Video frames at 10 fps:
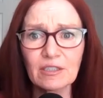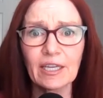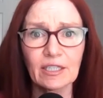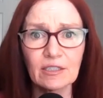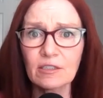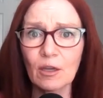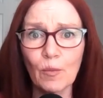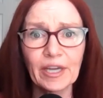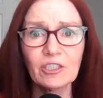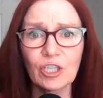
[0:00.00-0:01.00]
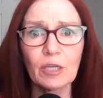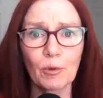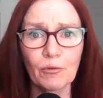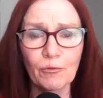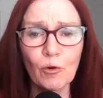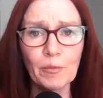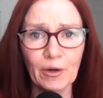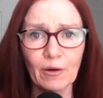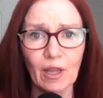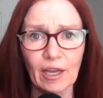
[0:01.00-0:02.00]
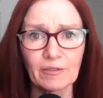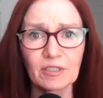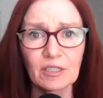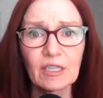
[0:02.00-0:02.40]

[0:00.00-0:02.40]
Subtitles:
that in some way, shape, or form in our lives,